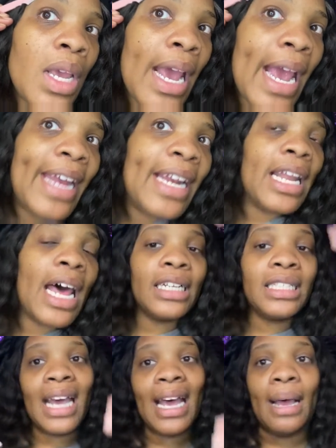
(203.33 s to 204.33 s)
And a lot
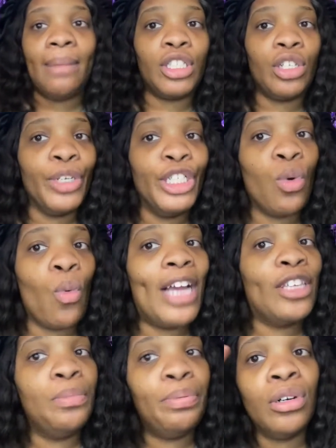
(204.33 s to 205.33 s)
of times, the reason
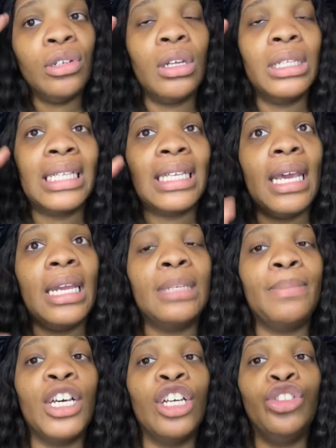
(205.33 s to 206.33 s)
why you pull on the skin is
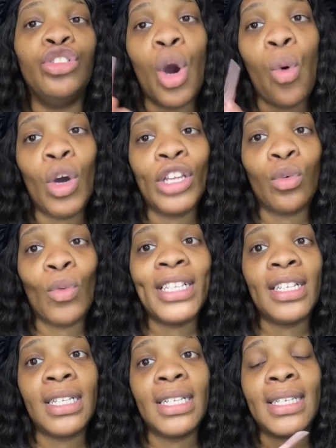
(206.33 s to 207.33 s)
because you don't want the
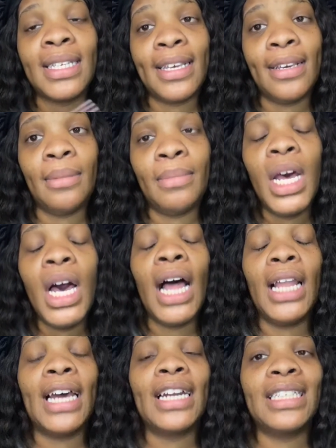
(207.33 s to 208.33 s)
razor to skip.
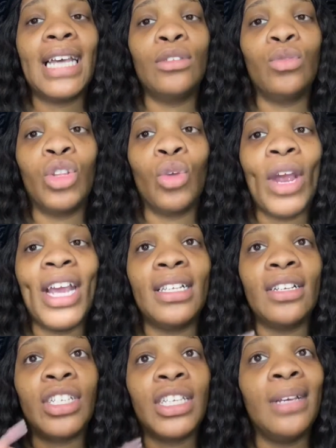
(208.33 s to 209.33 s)
A lot of times when the
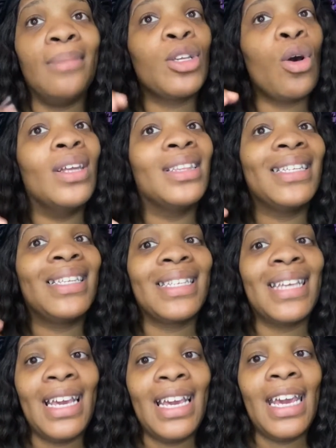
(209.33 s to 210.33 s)
razor skips on the
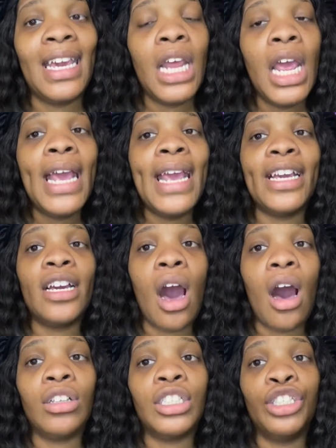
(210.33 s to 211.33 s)
skin, it
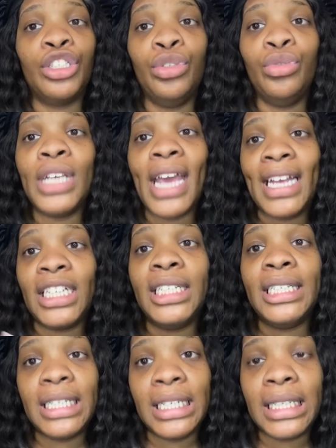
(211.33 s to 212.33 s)
causes you to
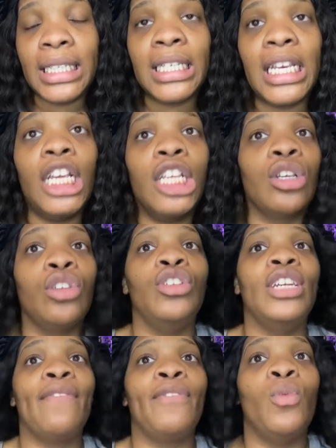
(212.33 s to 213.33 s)
actually cut the skin. So you
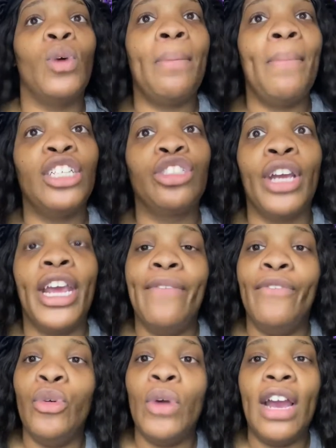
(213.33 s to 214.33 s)
definitely want to make sure,
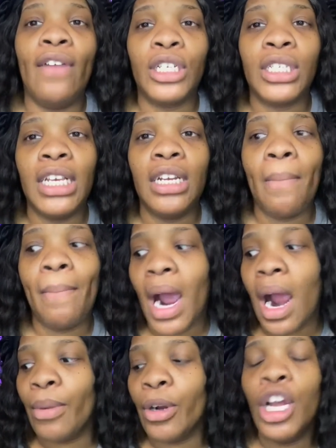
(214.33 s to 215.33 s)
if you ever seen a
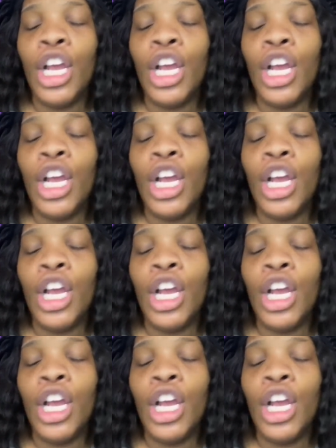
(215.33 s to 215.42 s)
barber